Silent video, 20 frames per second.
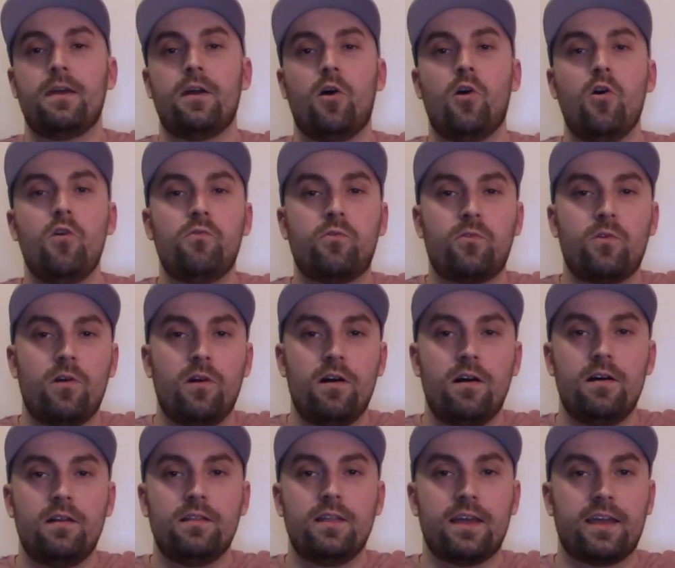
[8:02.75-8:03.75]

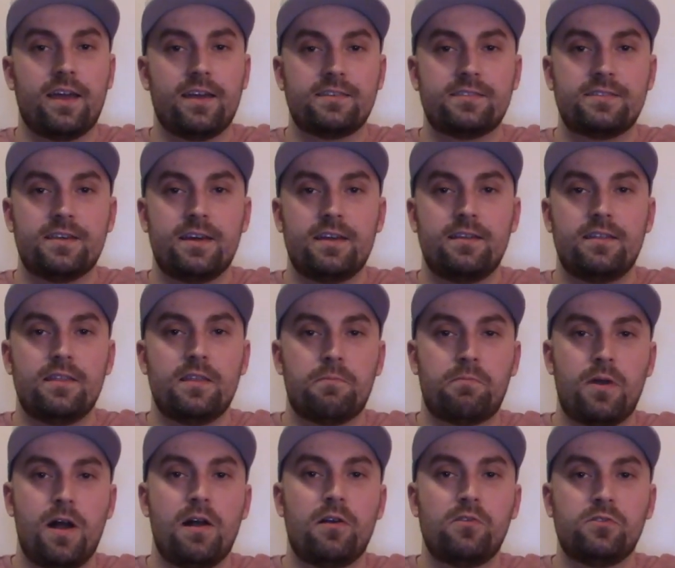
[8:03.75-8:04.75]
Overall, like I said, the
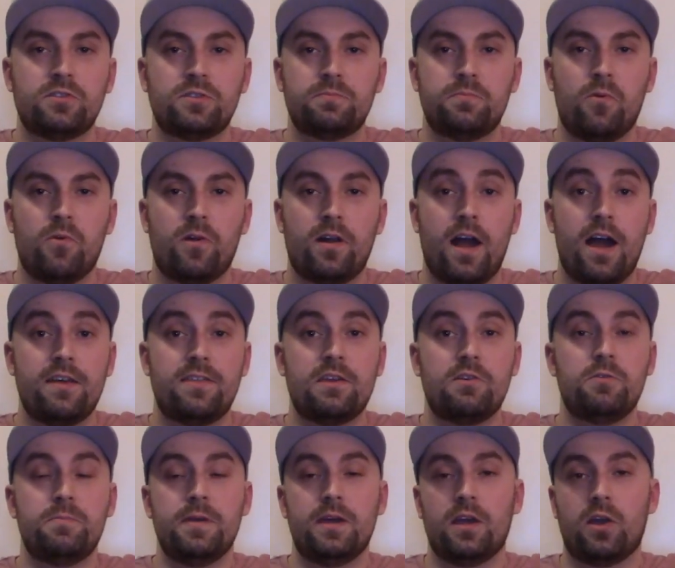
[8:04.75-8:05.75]
Bronco Sport I think
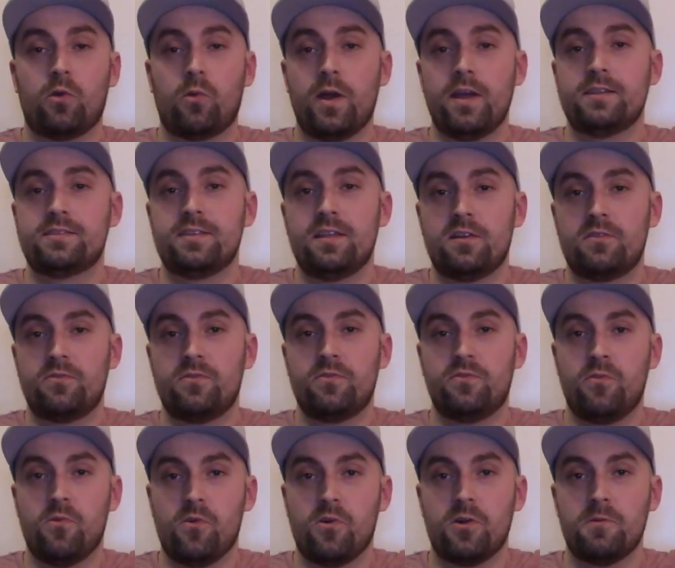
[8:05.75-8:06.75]
will be a great seller for
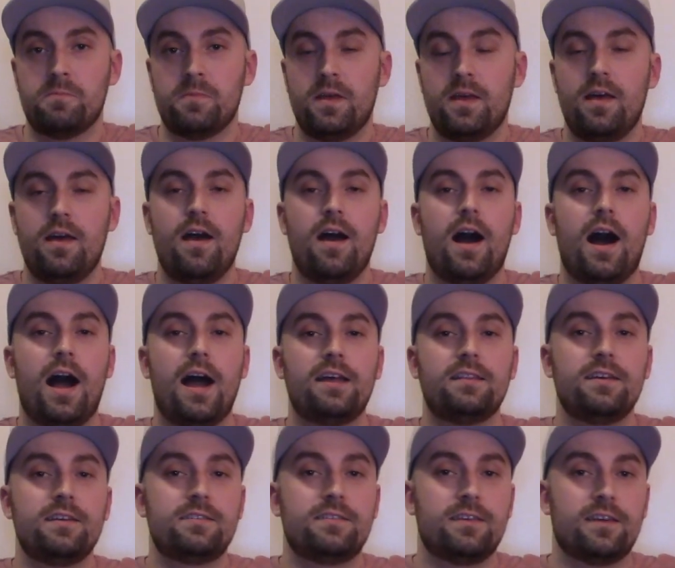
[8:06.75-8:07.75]
Ford. I
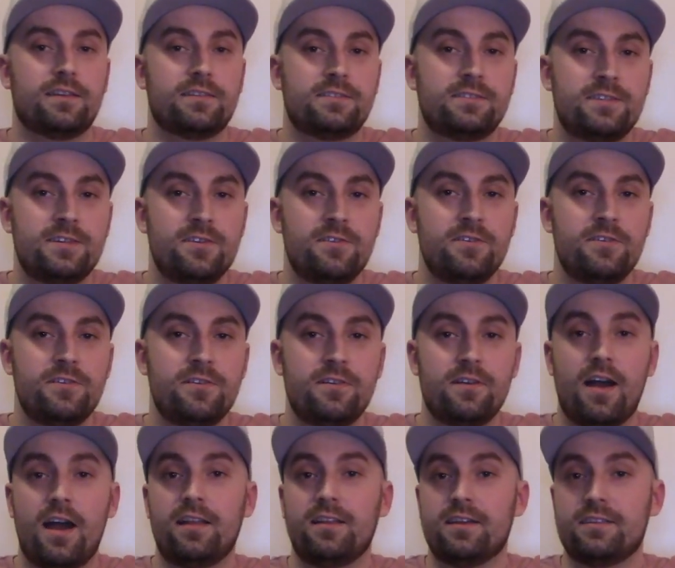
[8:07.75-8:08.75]
like the exterior,
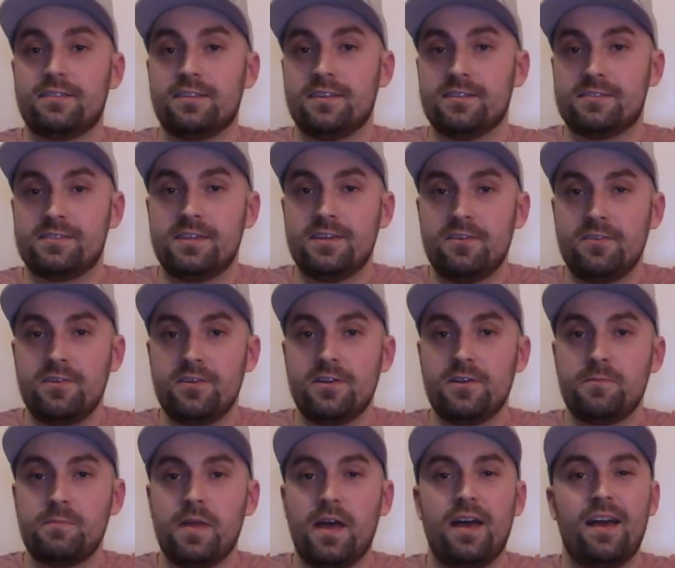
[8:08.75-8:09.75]
I like the
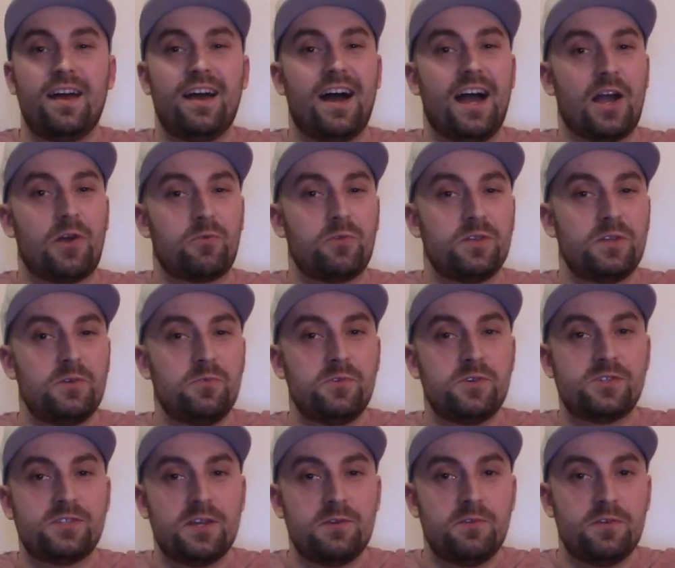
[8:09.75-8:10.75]
interior. I really
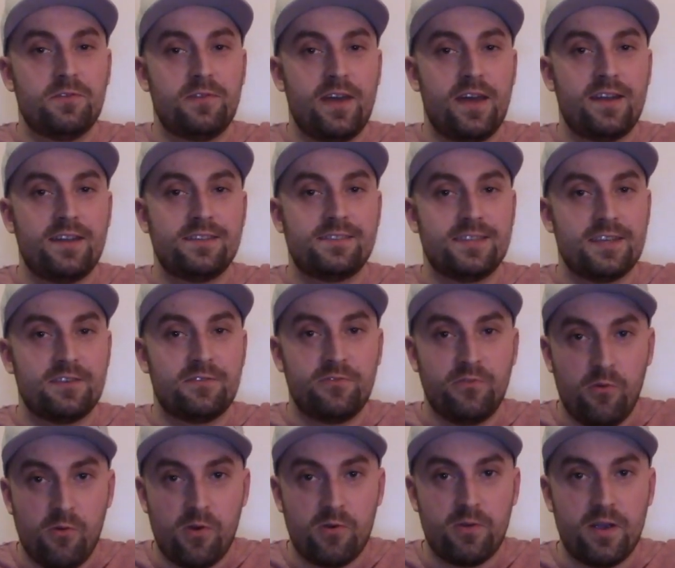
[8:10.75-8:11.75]
wish they would have added Sync
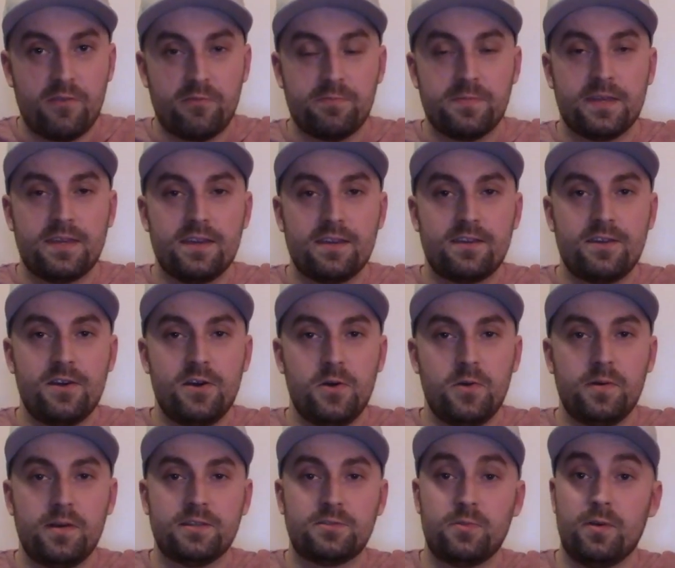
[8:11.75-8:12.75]
4 right from the
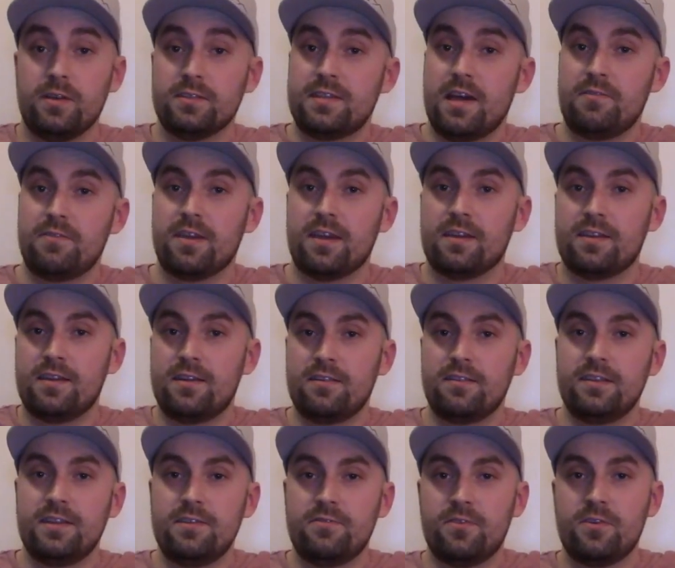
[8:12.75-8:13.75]
get-go, as well as having a gear
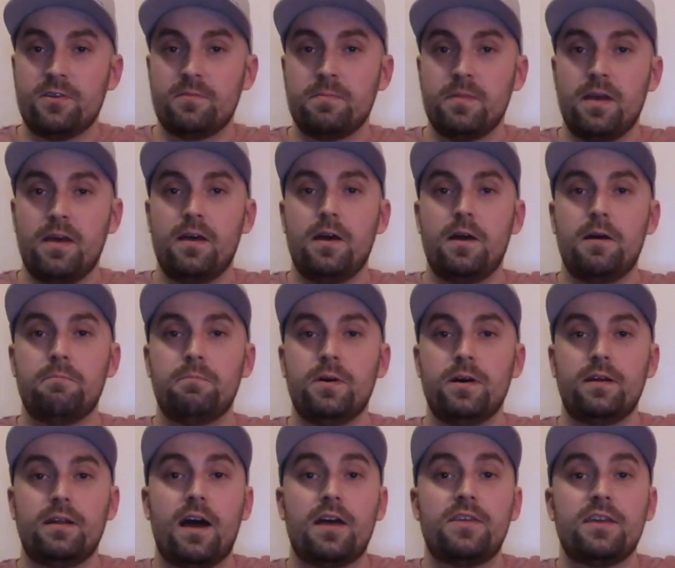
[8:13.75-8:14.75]
lever.
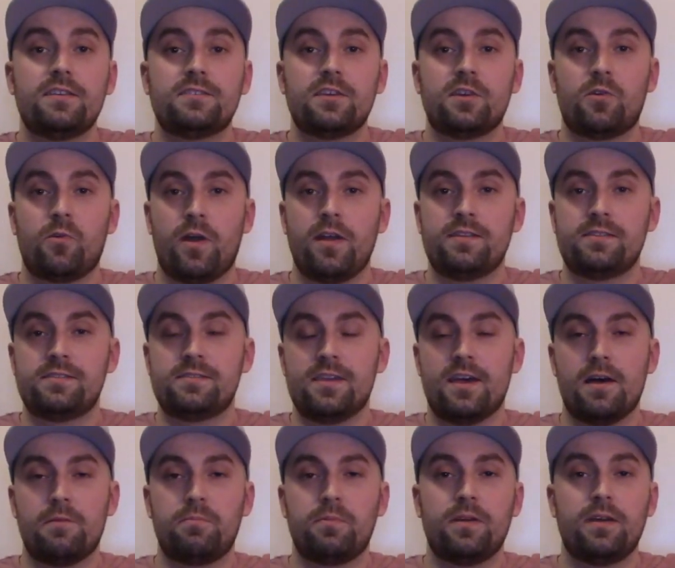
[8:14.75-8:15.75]
But I think it's a great
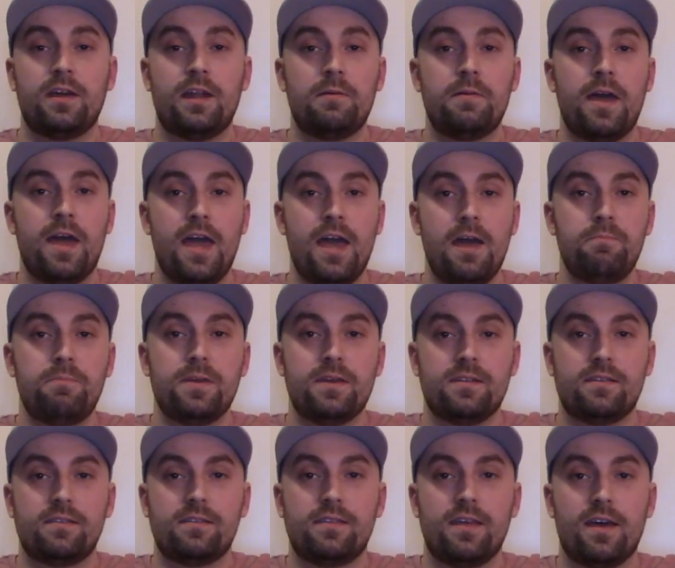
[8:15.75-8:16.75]
step, and I'm
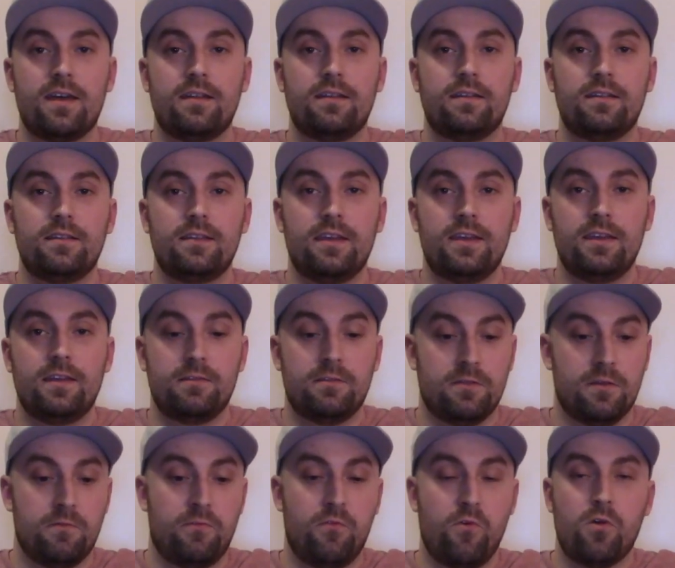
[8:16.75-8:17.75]
happy that
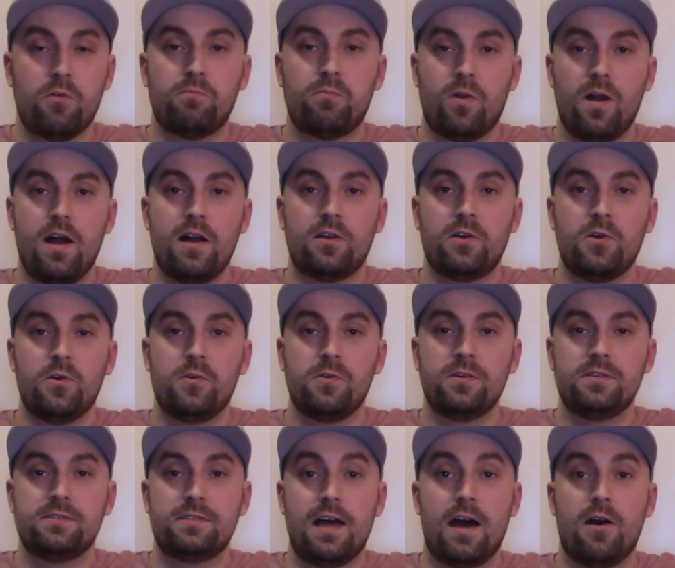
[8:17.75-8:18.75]
the Ford Bronco
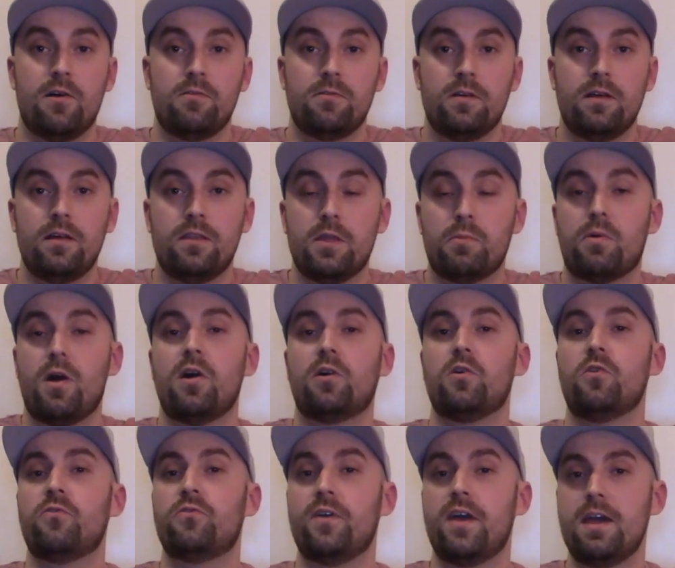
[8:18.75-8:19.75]
is now the Bronco
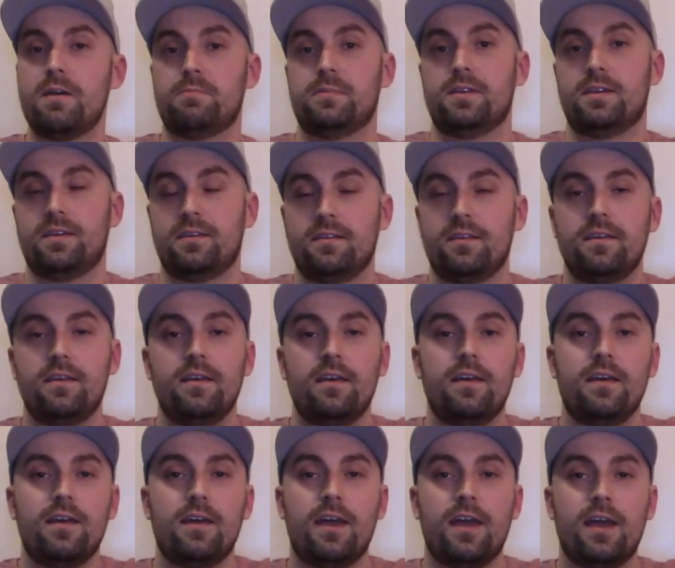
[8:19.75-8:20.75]
family.
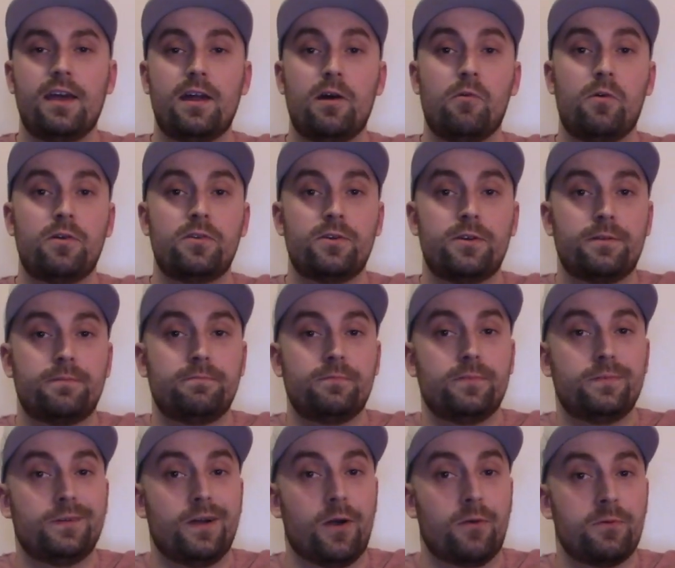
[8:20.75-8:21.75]
And I wonder,
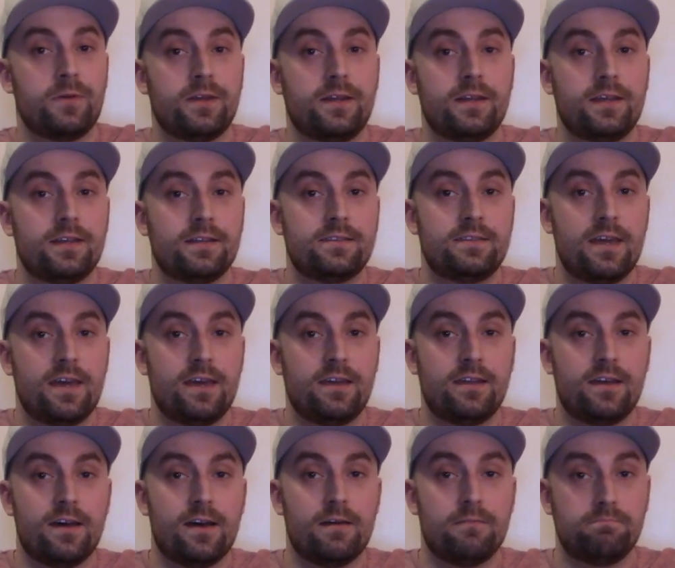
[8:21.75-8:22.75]
are we going to get
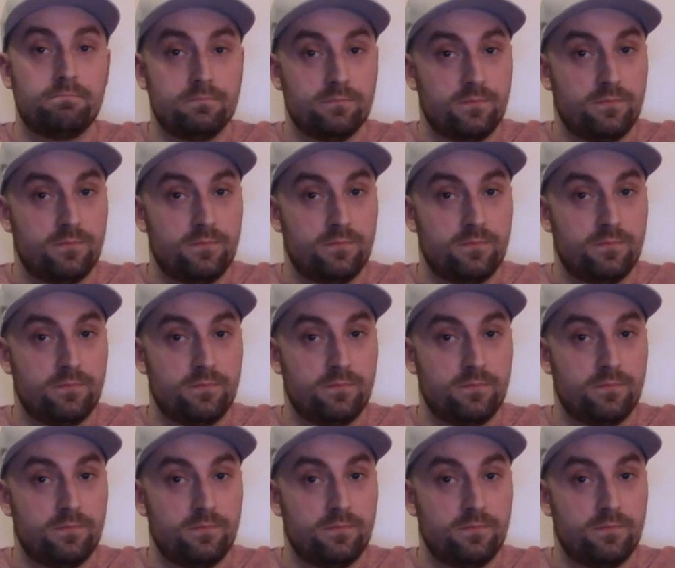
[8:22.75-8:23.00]
that